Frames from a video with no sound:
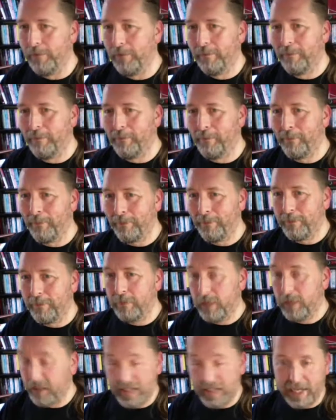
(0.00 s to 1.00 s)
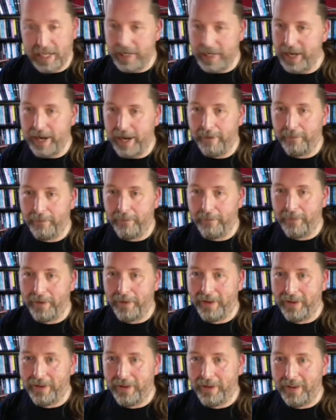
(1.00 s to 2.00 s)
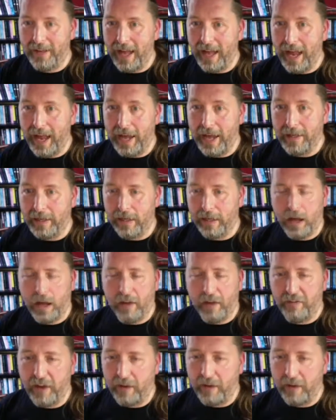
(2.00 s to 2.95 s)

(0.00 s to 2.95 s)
Just sitting. And like,